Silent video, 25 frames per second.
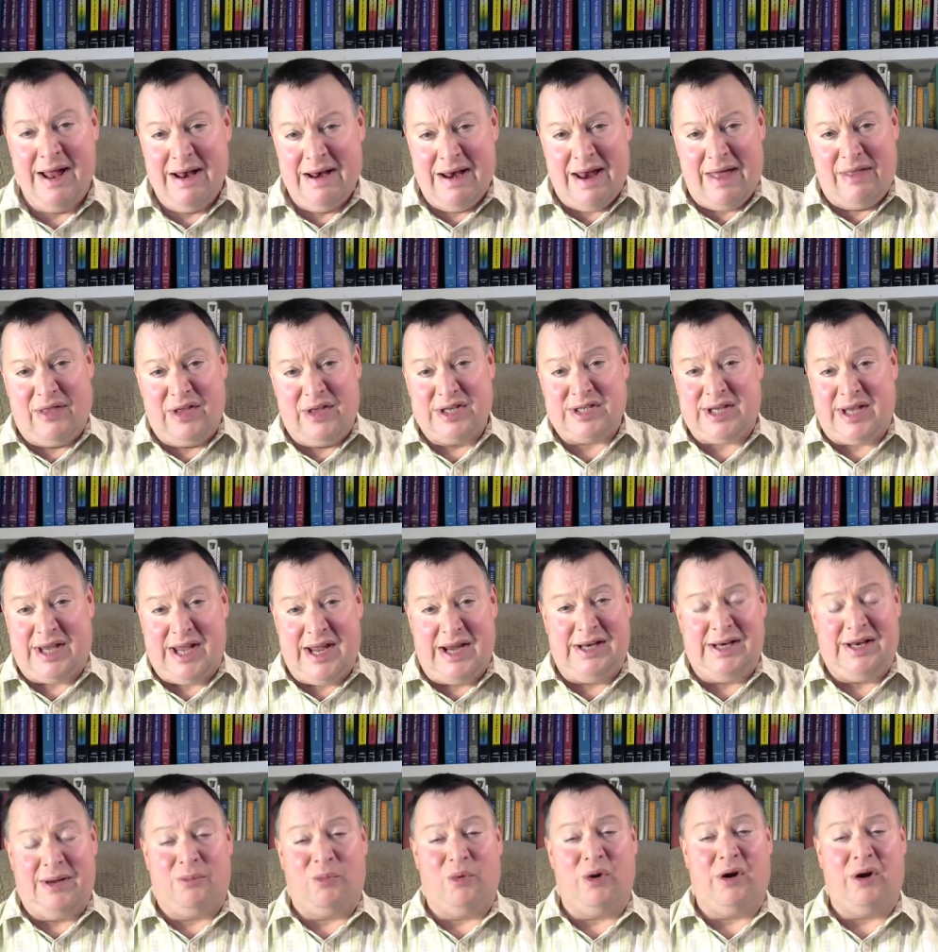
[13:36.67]
that this
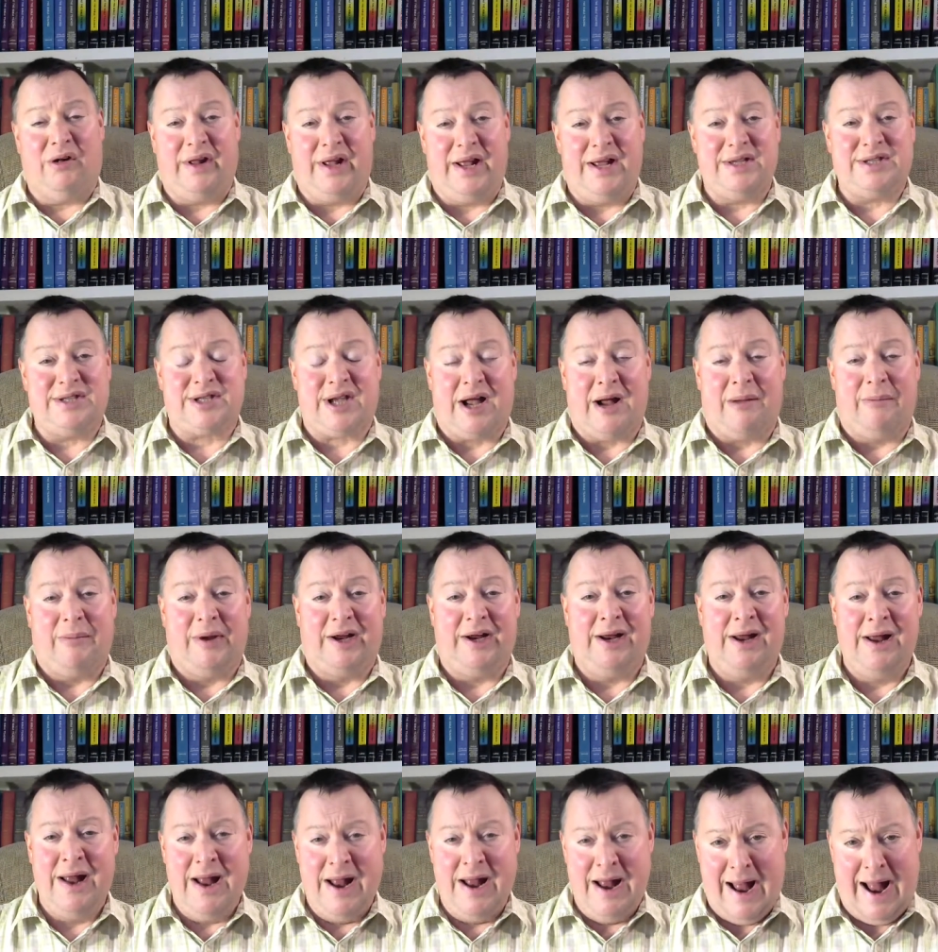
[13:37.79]
kingdom really is coming
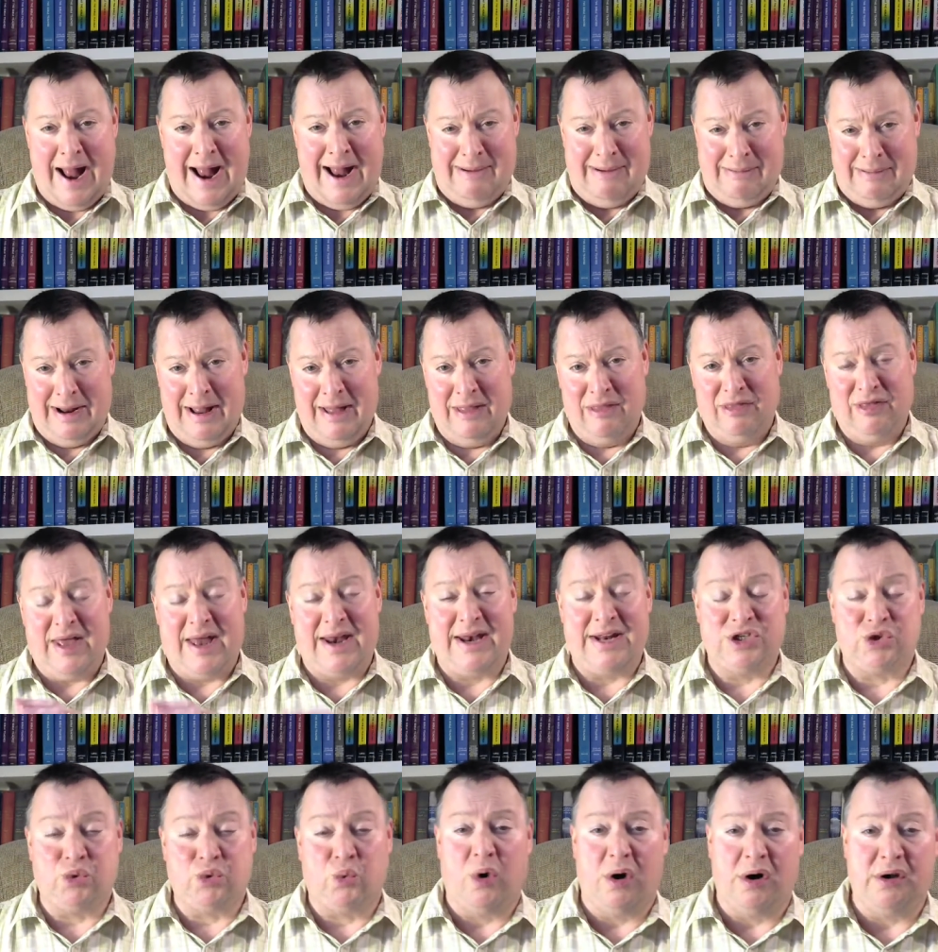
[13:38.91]
and that
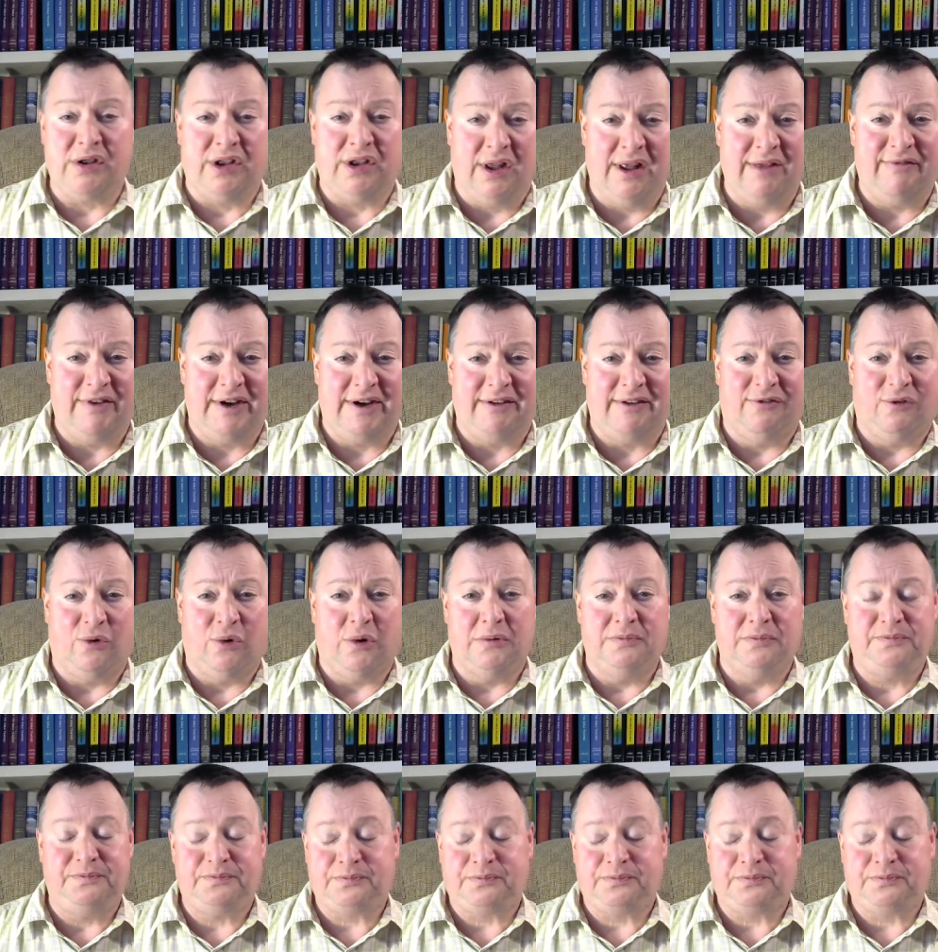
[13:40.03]
it's worth living for.